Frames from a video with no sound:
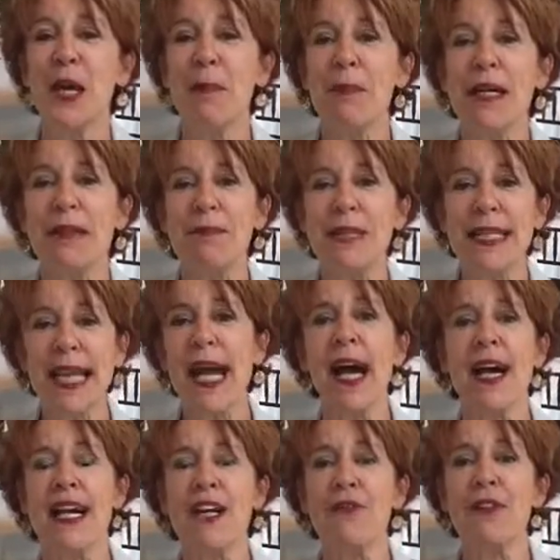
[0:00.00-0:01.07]
But, but
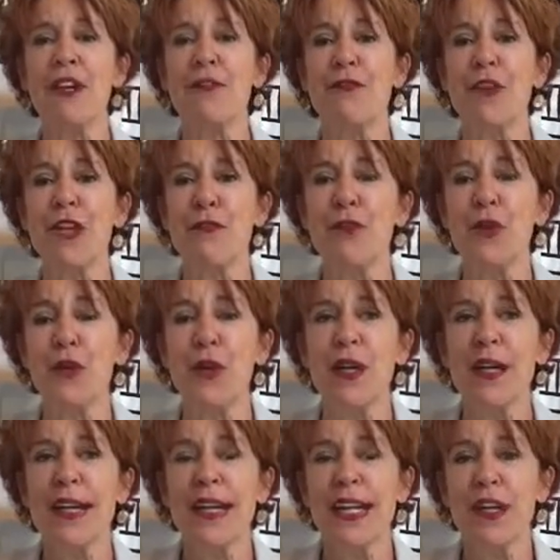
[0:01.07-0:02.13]
yeah, if, if, if, you're,
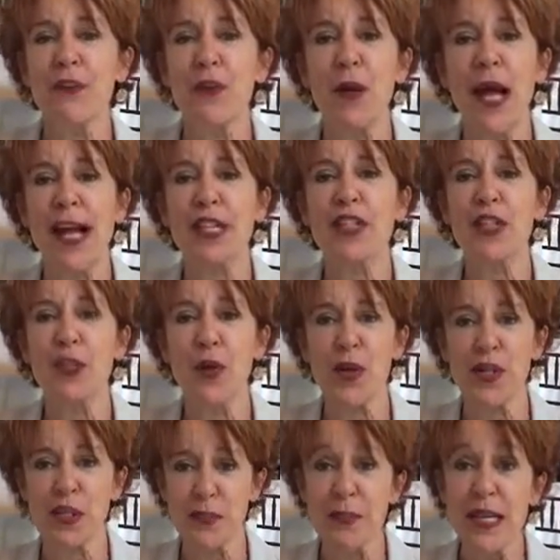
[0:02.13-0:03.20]
if you're actually going
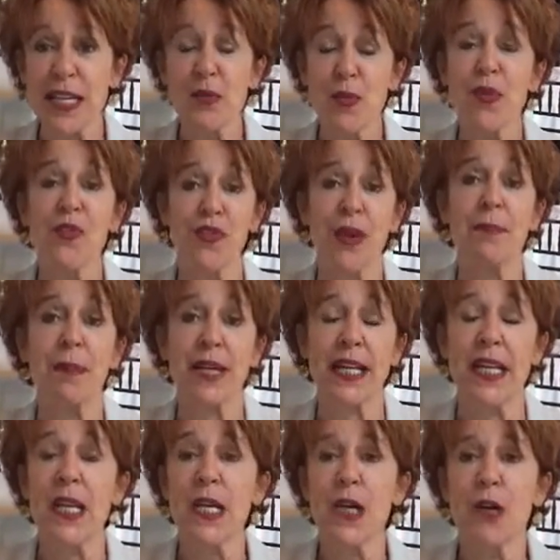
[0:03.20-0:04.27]
to meet with
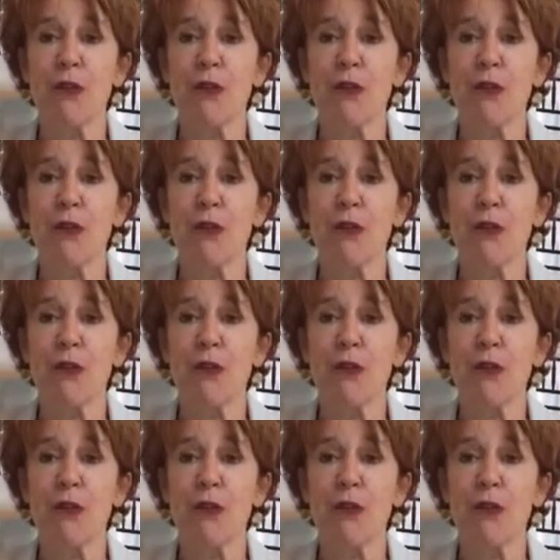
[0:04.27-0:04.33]
somebody,